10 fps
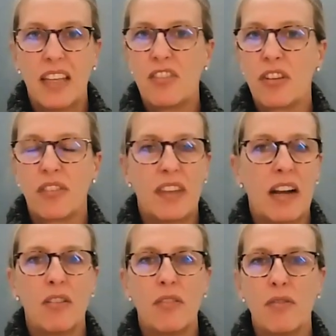They
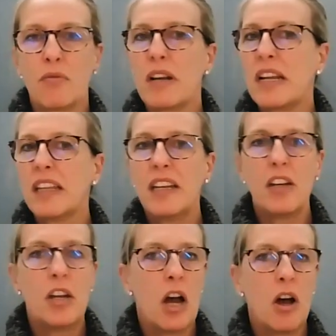don't
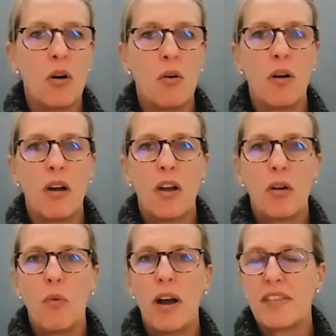really know
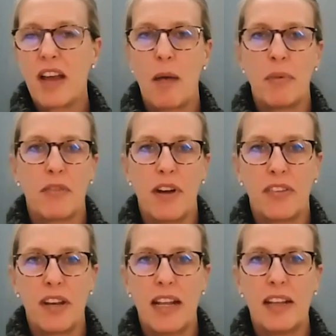what topic
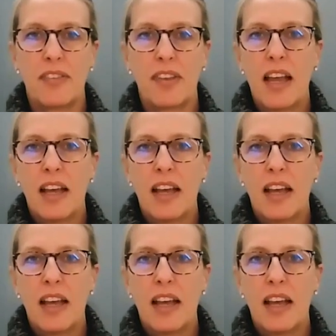resonates.